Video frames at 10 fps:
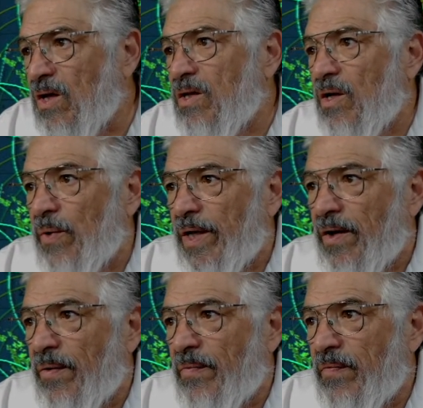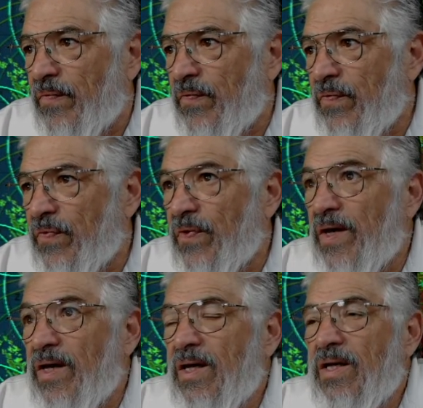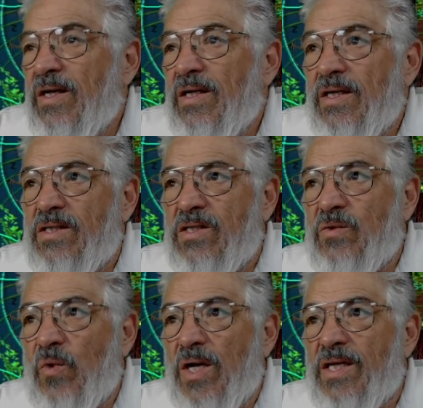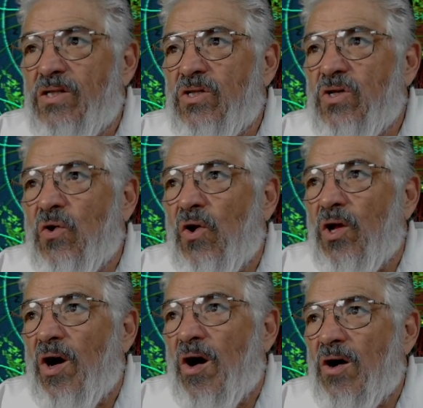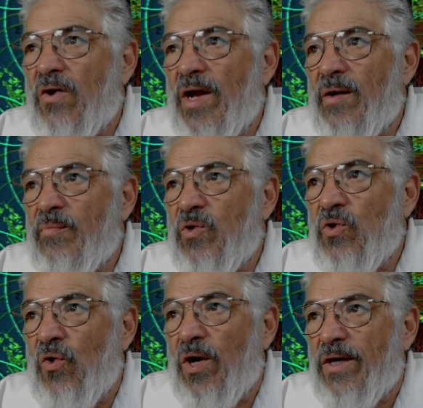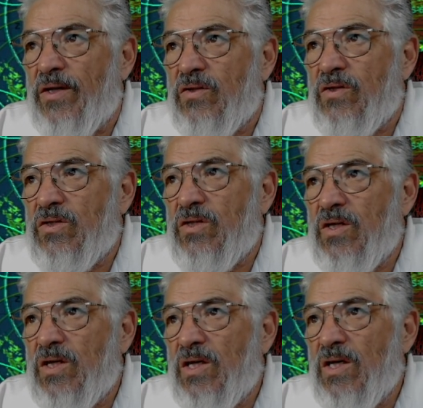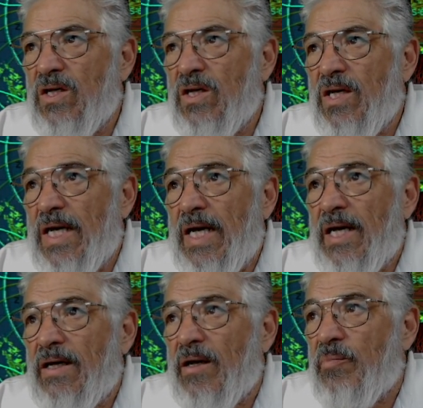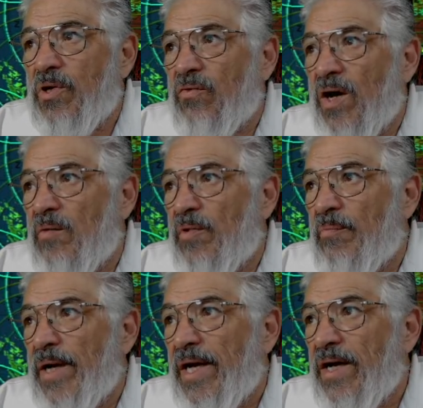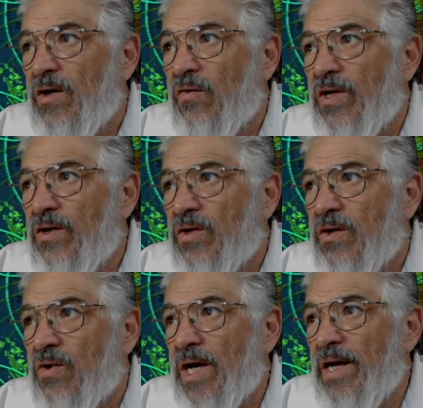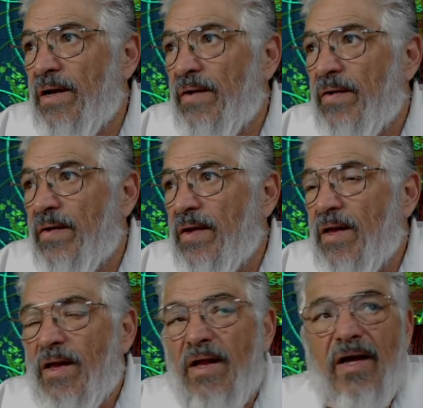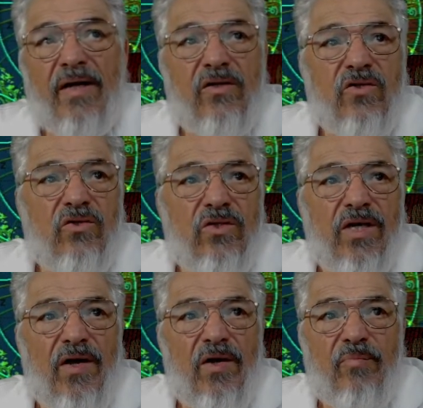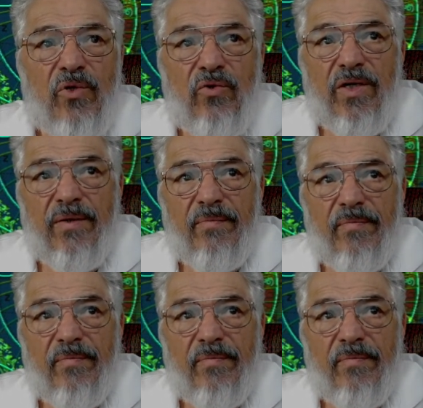There we go. This is called RM noise. I'll put it right above my head over here on the right. And as soon as I unmute it,